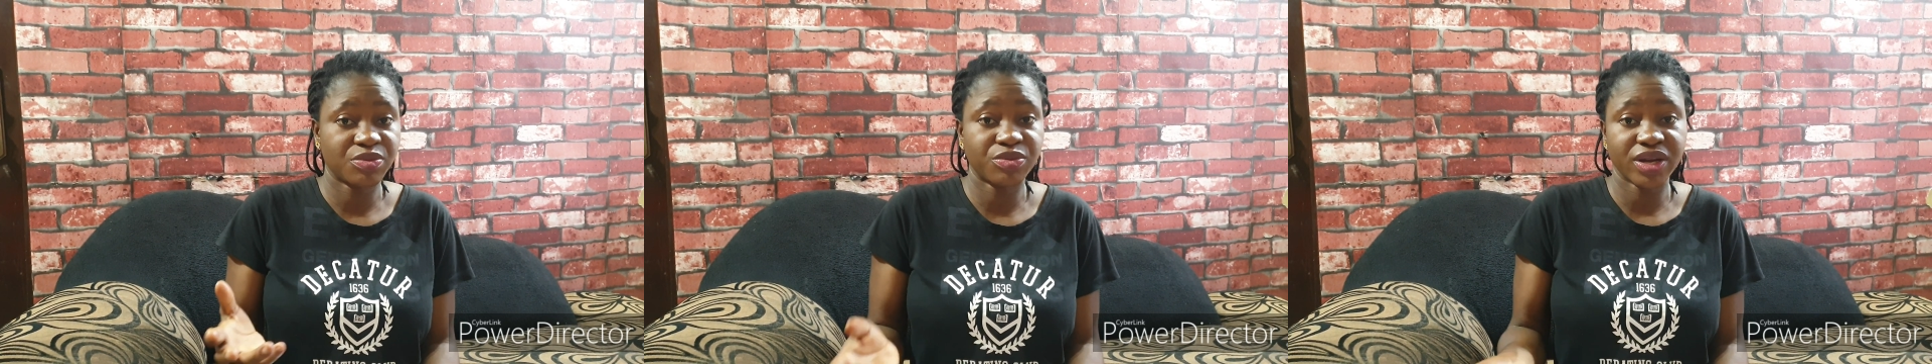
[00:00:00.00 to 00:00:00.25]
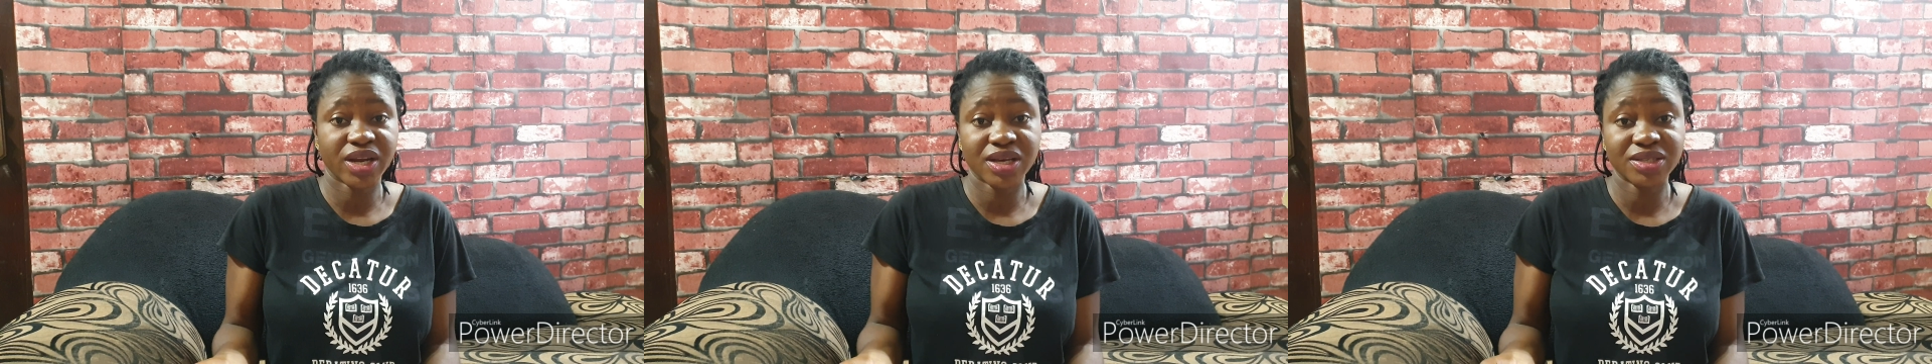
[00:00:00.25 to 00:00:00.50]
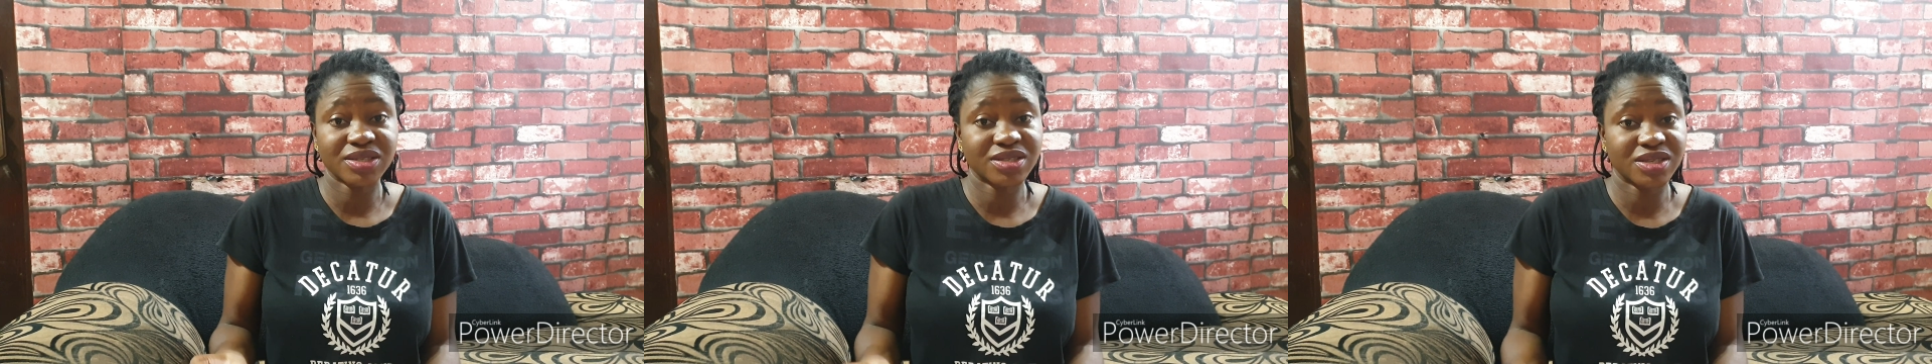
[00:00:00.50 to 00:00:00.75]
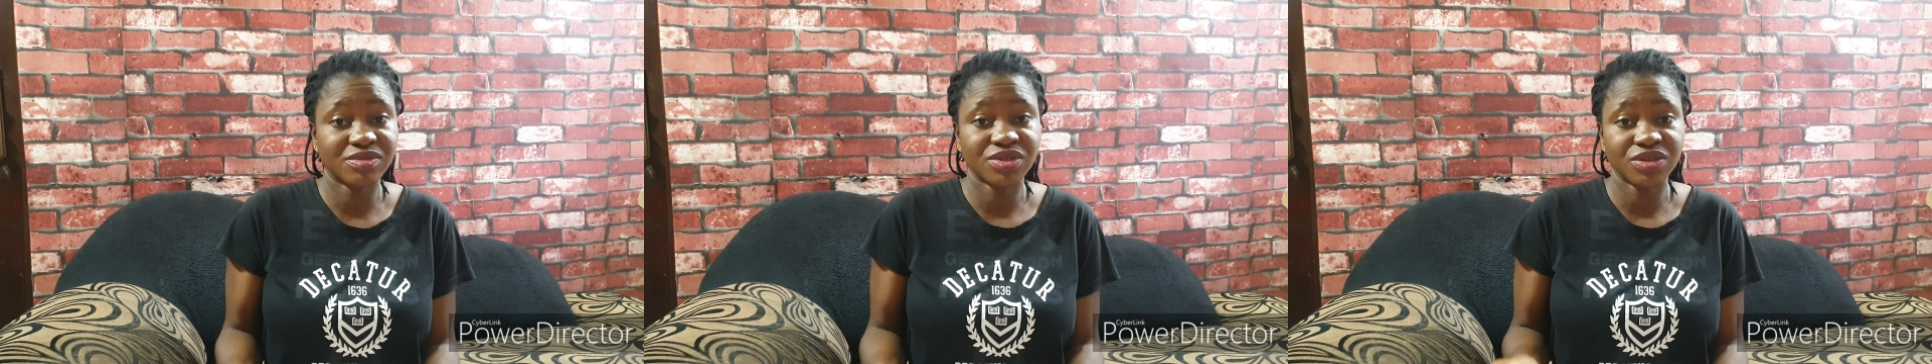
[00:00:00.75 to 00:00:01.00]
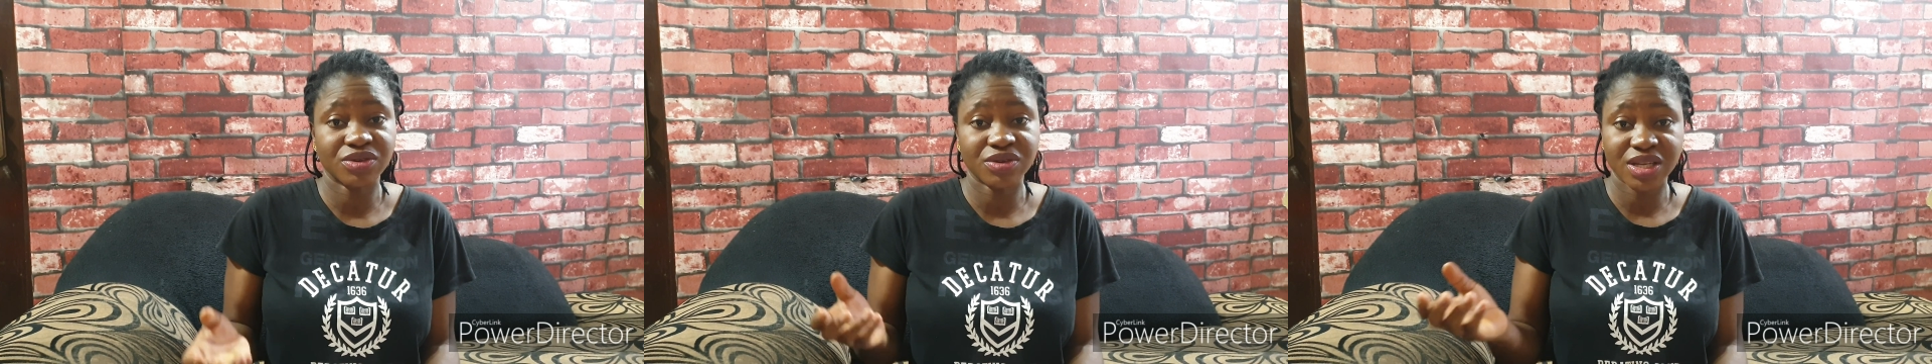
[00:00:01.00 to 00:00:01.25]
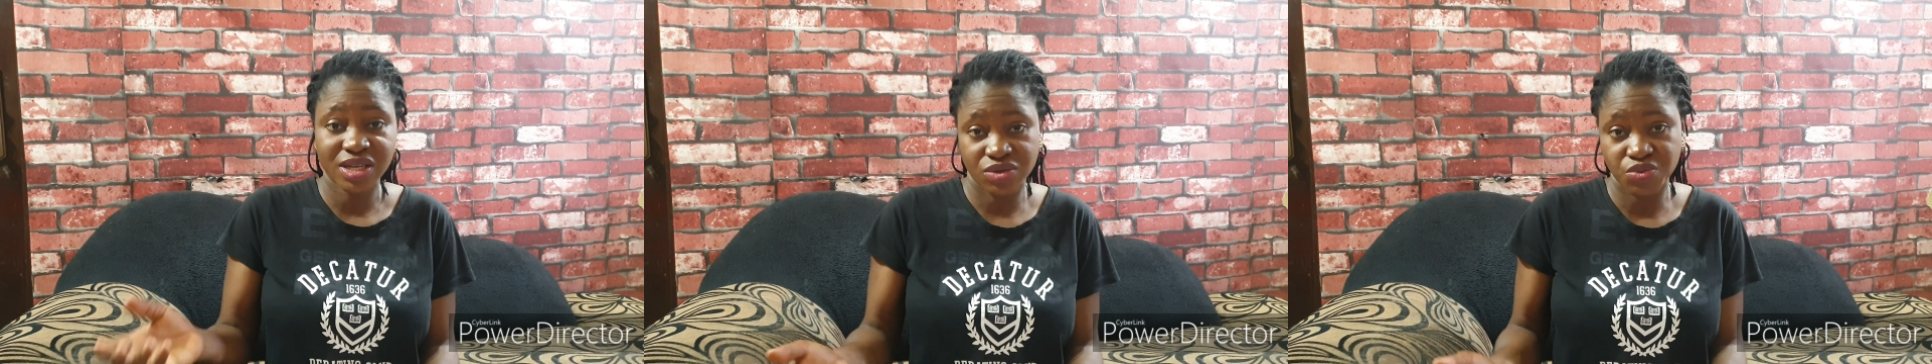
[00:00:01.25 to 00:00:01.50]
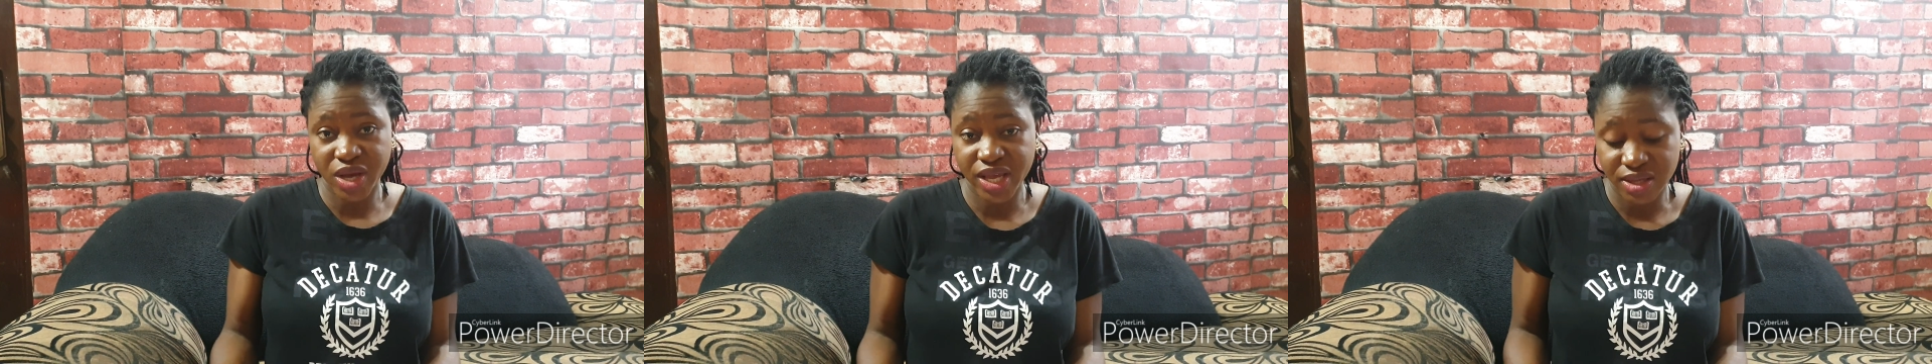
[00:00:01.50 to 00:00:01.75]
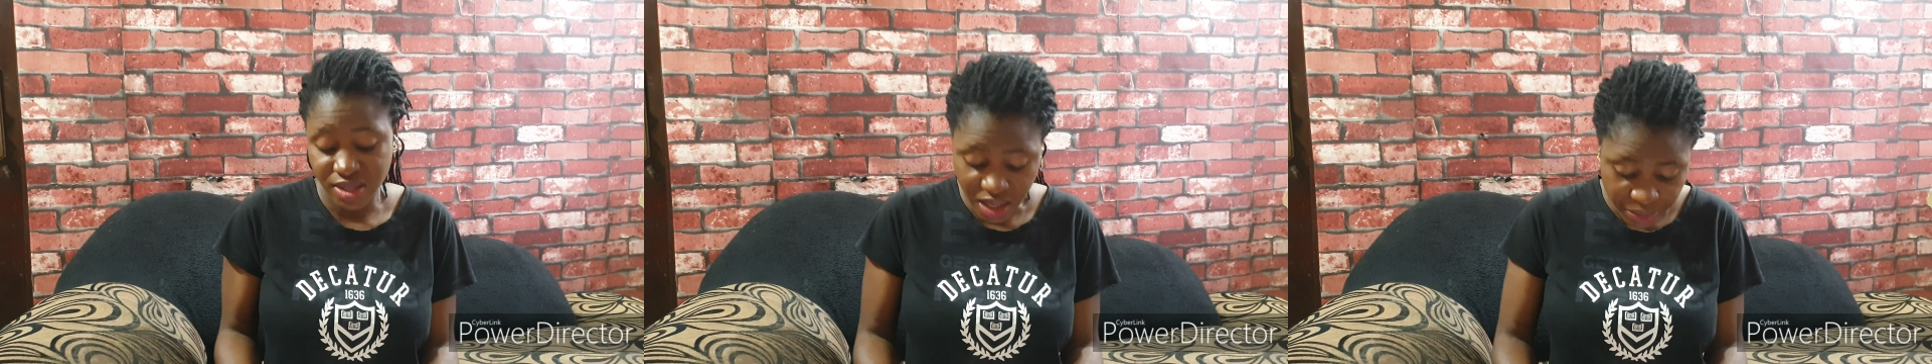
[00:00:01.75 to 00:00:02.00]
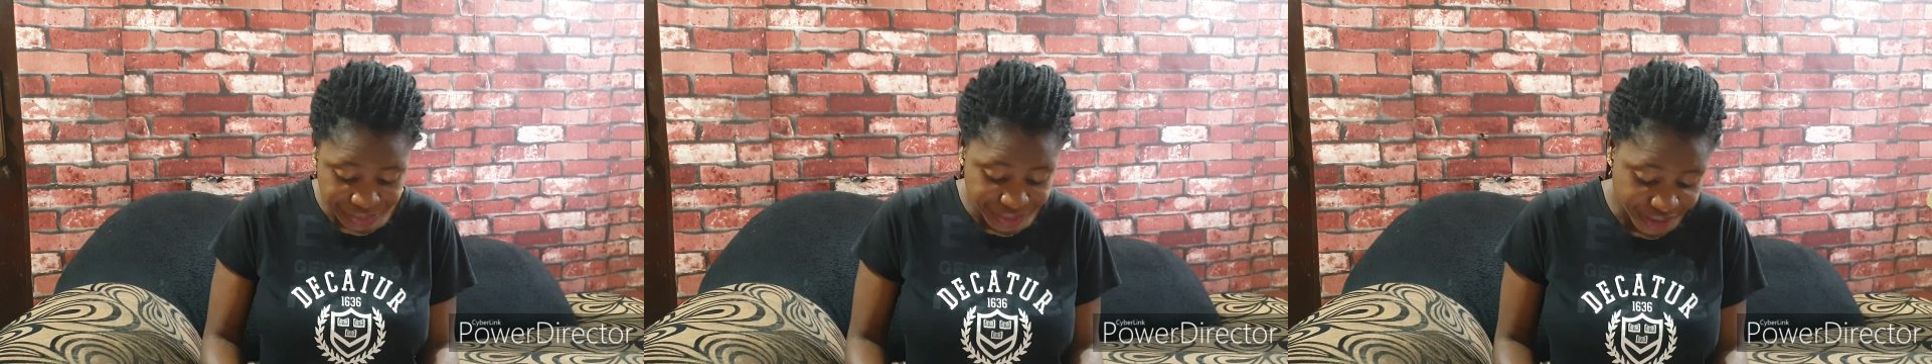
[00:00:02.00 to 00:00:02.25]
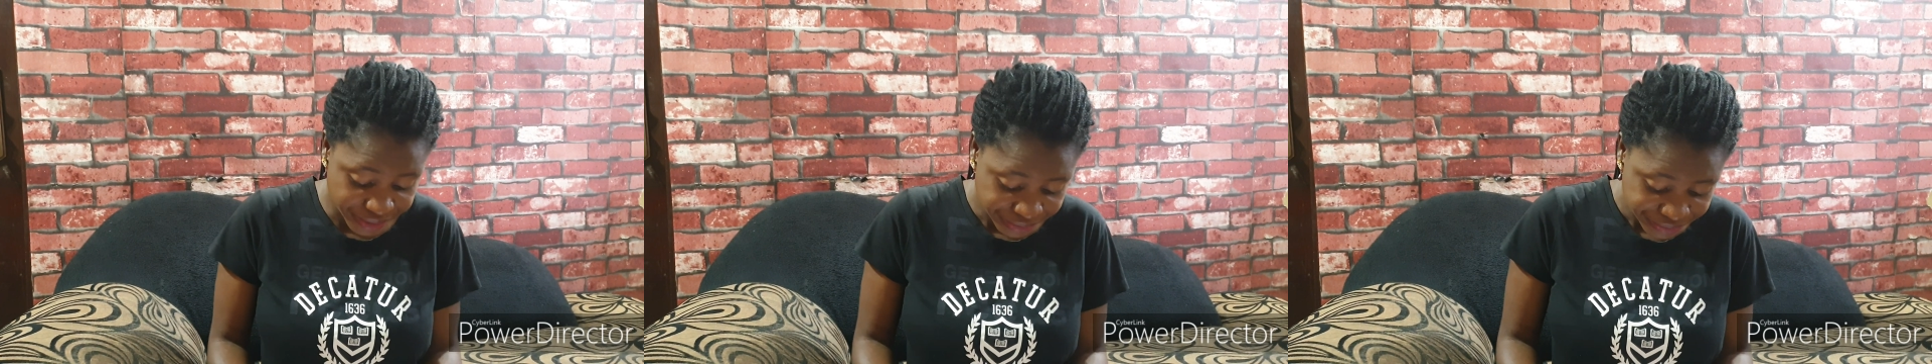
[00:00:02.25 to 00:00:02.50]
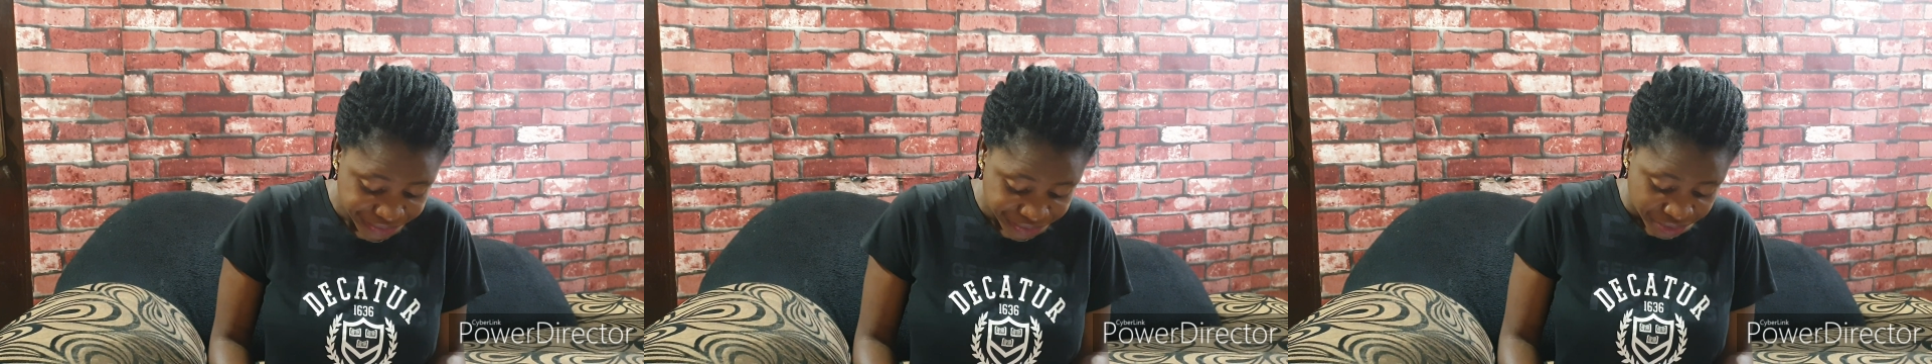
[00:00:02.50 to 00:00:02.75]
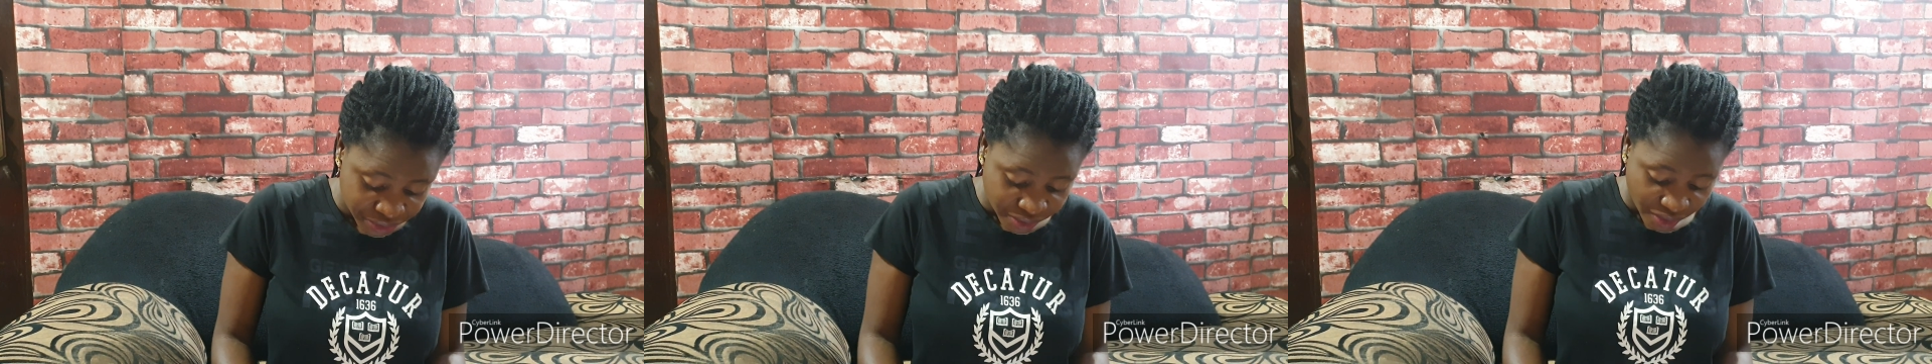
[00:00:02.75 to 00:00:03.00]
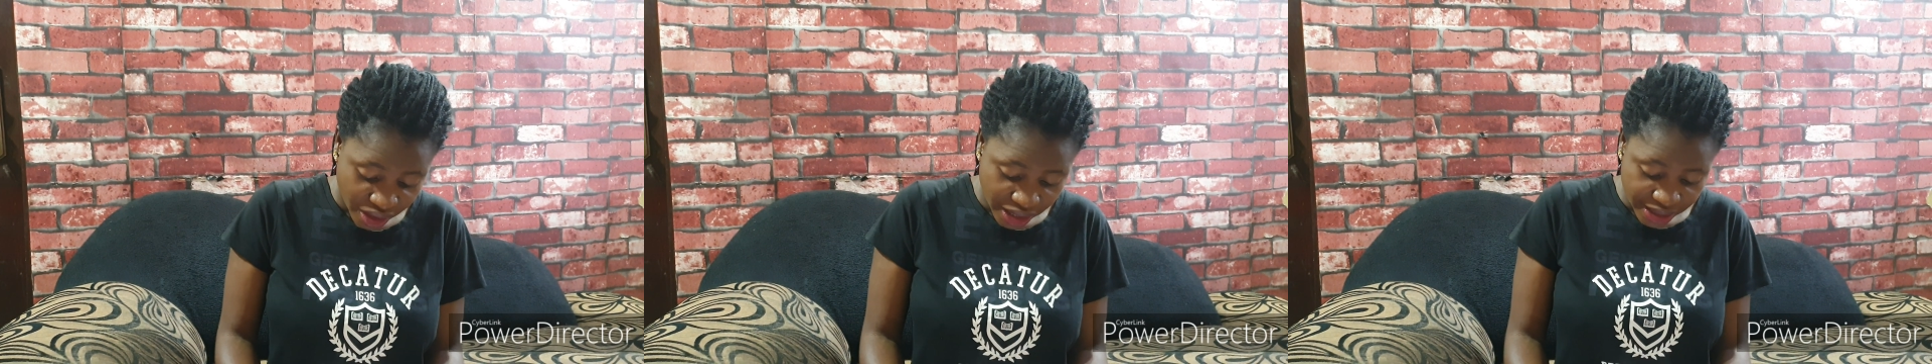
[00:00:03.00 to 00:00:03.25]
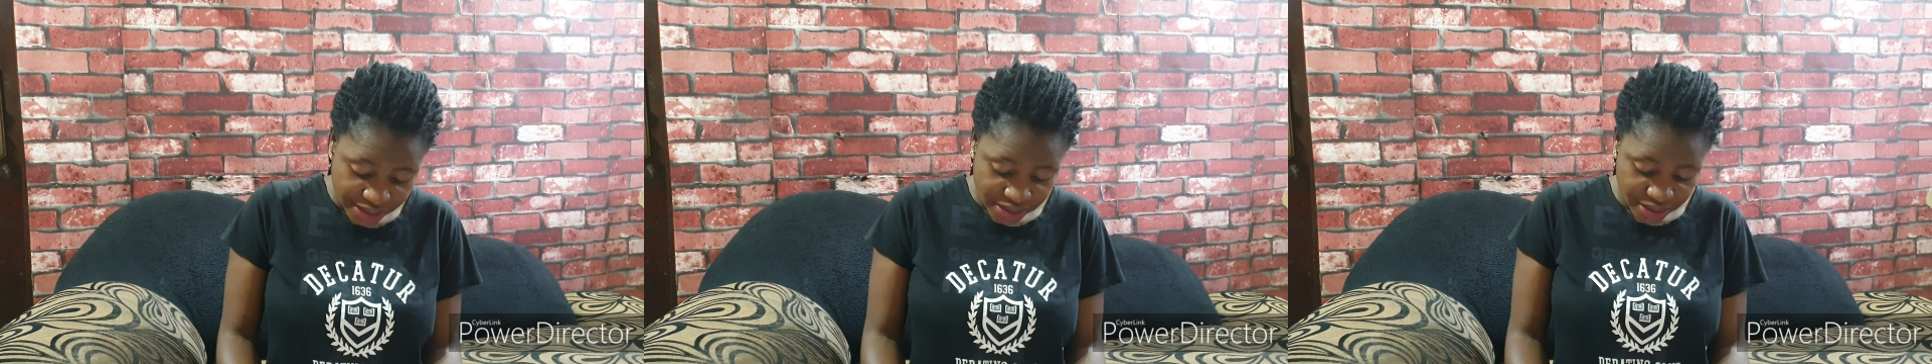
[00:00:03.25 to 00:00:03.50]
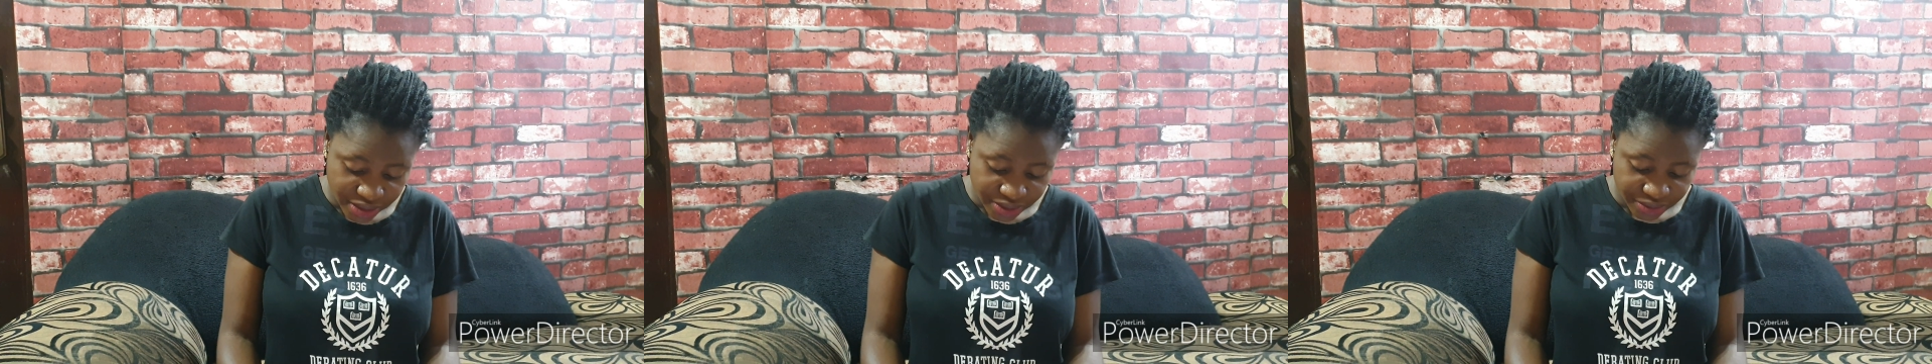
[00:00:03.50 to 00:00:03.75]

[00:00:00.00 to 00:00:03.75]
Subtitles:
a pregnancy symptom or that's why it's happening. And